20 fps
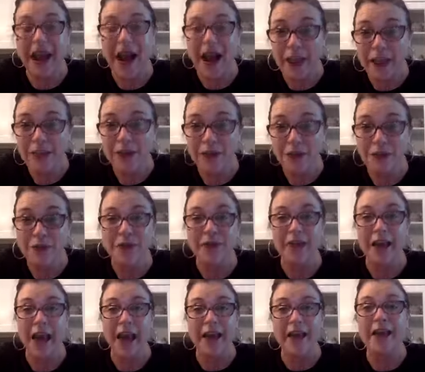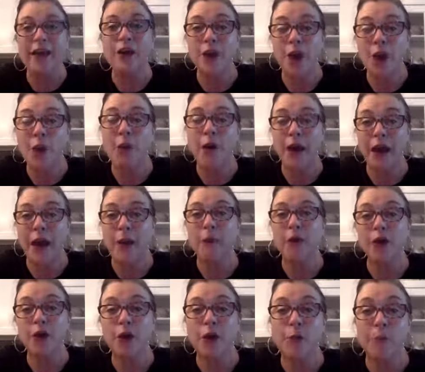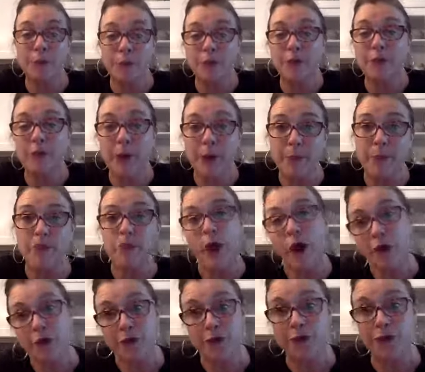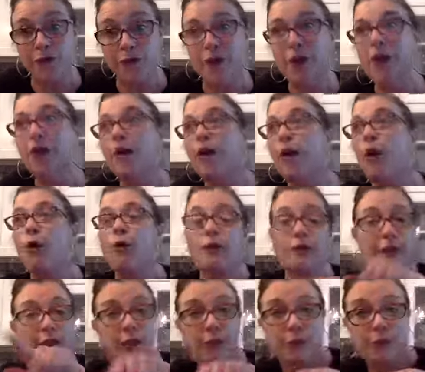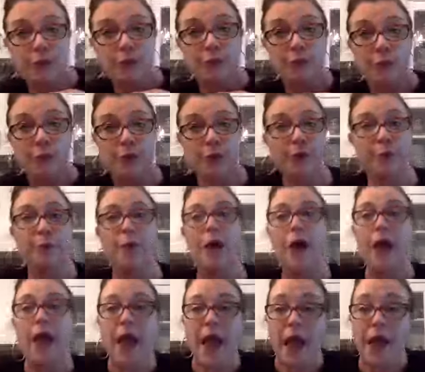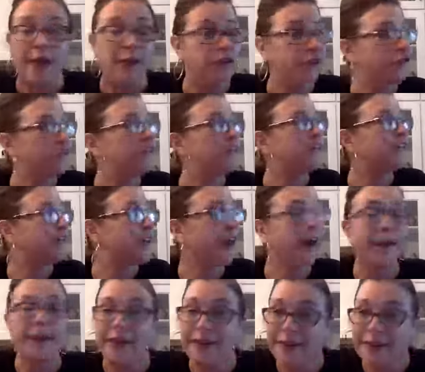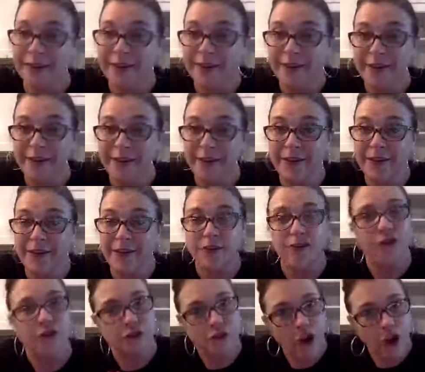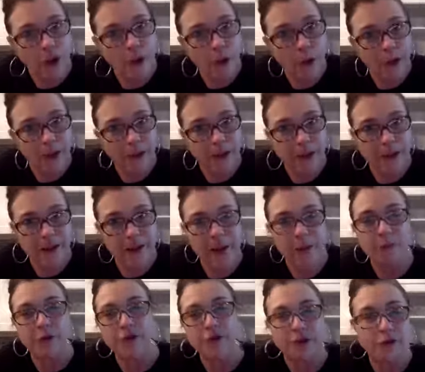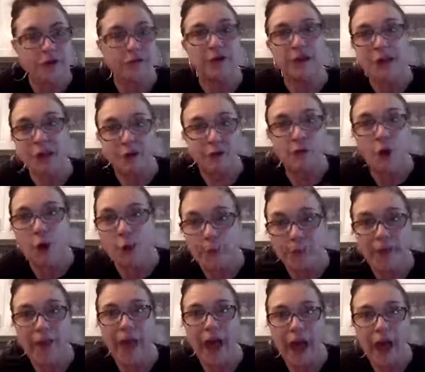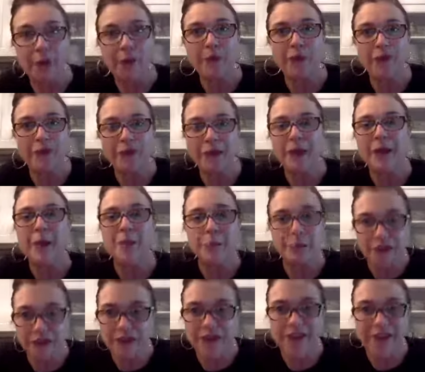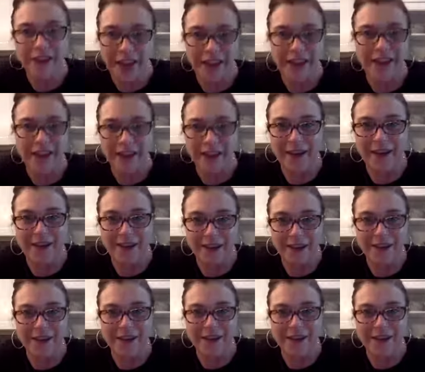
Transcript: I can do this. I can go, and I want to go be with my brothers that are in the room. And she's starting. She's not quite there yet where she's really roaming the house, but she's getting there.